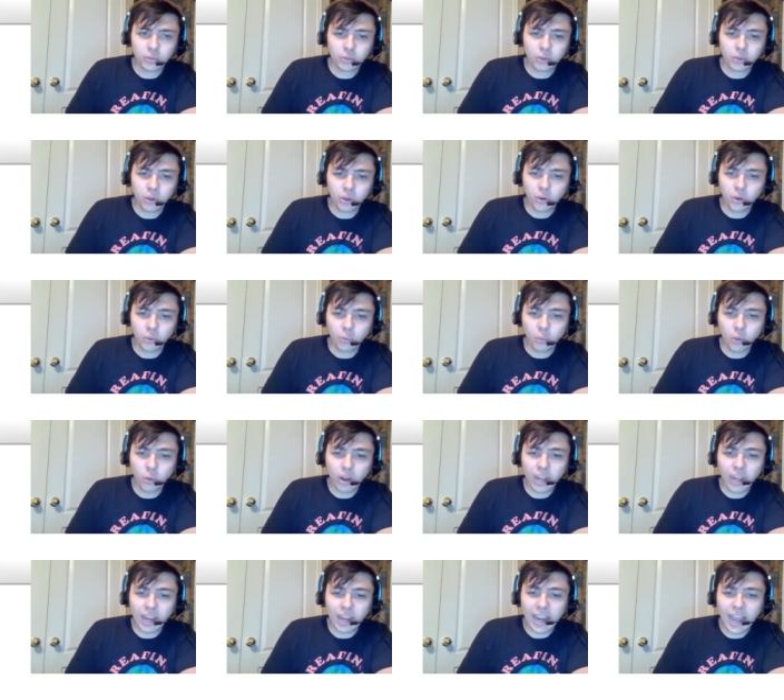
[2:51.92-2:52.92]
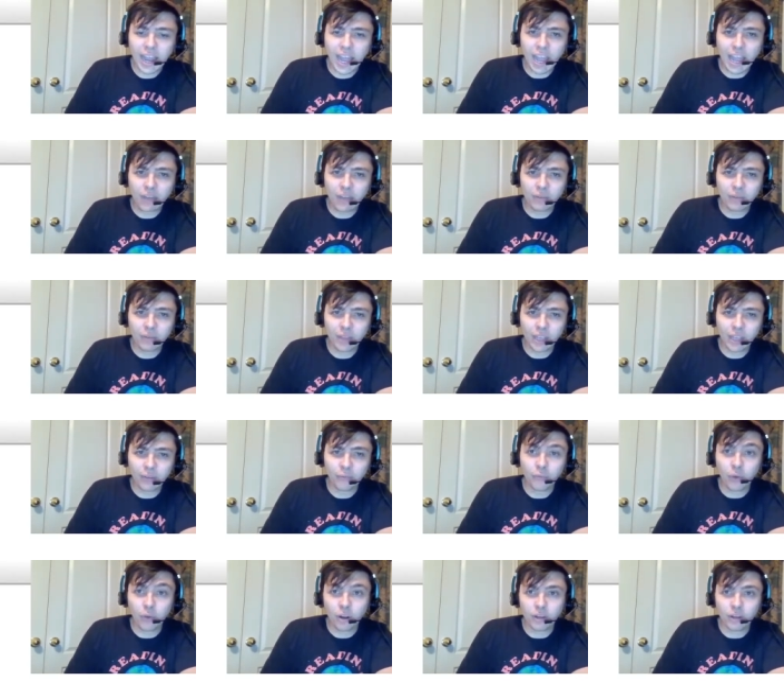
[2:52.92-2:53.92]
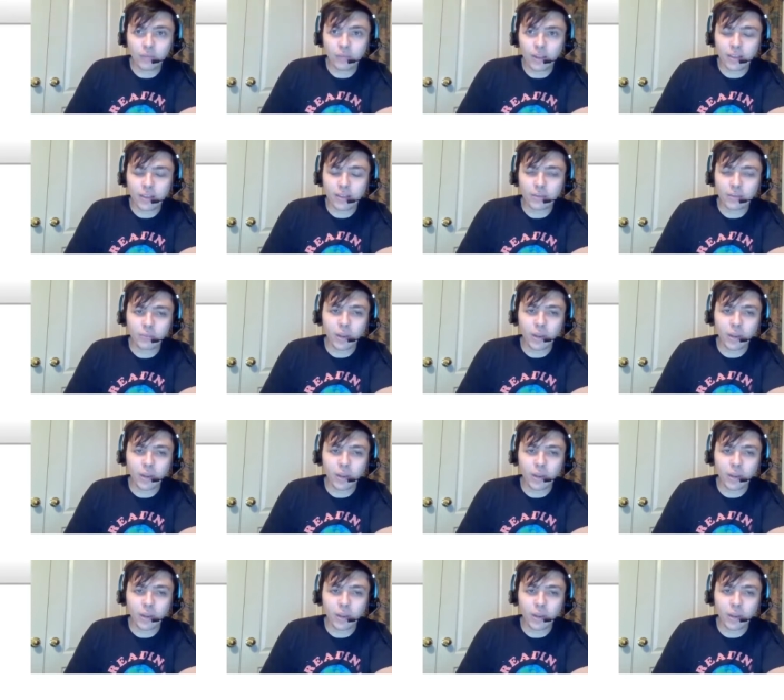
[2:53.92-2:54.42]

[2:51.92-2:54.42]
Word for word: what I have in front of us, right?